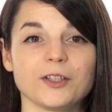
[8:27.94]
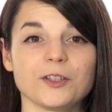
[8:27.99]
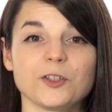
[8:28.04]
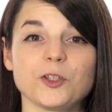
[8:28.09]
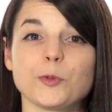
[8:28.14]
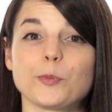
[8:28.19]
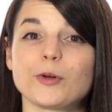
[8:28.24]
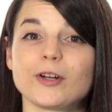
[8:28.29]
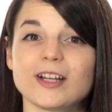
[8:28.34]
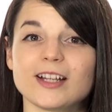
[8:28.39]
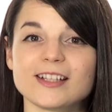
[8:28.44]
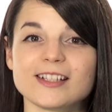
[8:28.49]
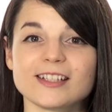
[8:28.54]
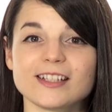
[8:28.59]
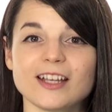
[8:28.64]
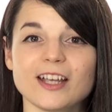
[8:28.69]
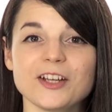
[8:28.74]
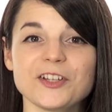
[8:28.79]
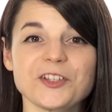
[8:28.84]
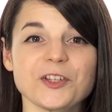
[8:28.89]
Your
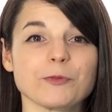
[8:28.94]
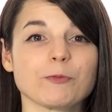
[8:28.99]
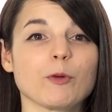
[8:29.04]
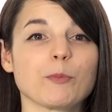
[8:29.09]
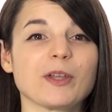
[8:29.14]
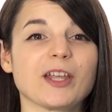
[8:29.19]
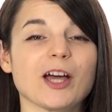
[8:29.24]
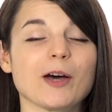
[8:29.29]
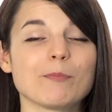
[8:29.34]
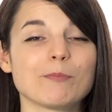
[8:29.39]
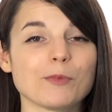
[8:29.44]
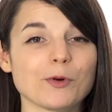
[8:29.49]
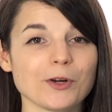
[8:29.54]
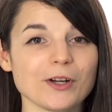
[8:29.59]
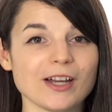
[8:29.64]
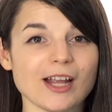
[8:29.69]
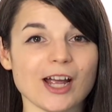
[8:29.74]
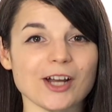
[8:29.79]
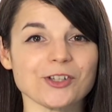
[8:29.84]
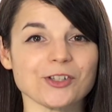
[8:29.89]
pronunciation will become more
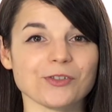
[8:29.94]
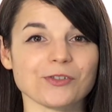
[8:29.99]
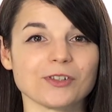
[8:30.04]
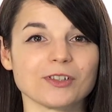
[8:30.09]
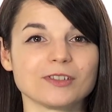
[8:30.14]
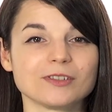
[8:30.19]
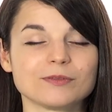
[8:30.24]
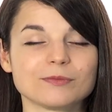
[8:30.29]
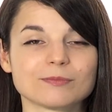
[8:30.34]
natural.